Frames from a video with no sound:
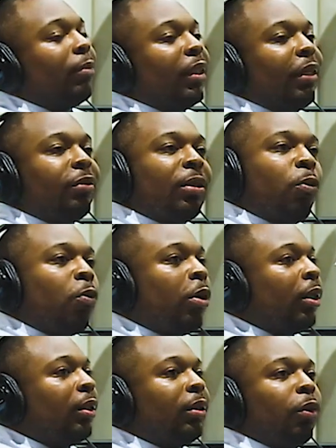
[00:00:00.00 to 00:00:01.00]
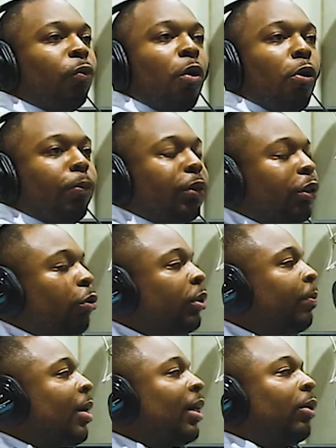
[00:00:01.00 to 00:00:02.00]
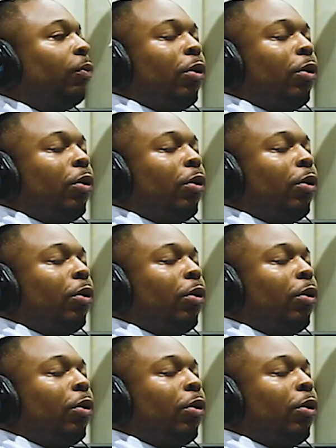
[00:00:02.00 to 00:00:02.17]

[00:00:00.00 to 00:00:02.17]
Give someone the ropes. Show somebody the